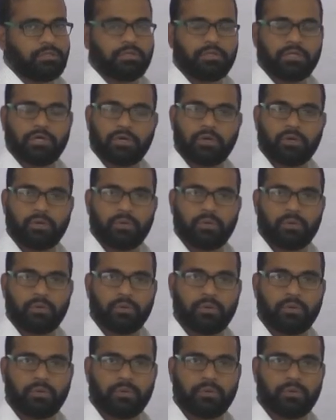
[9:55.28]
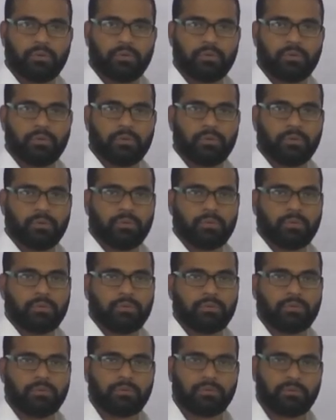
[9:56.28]
Now,
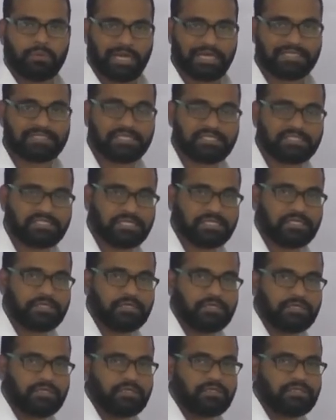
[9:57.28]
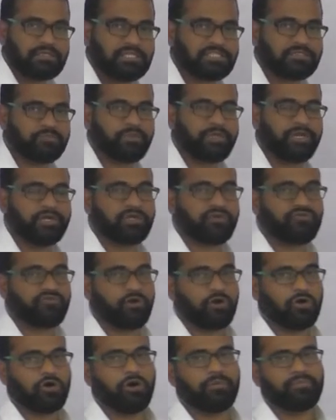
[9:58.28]
as I said, the spirit of
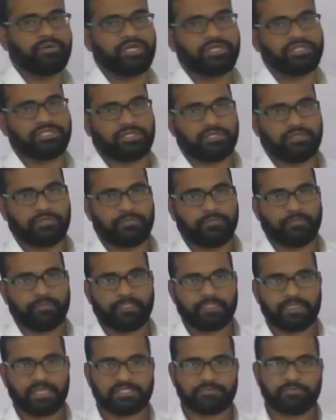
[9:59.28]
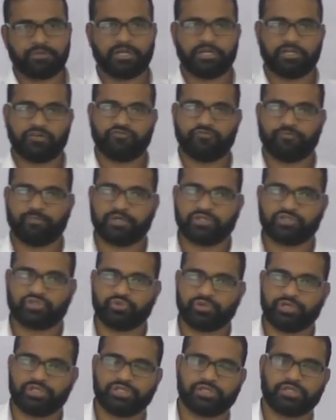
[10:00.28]
accommodation, the spirit of
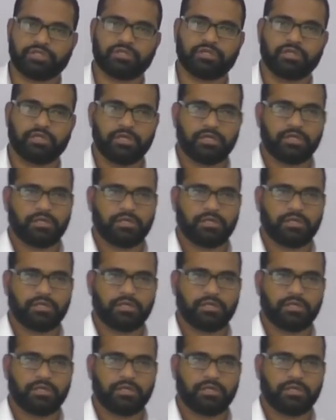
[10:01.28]
persuasion,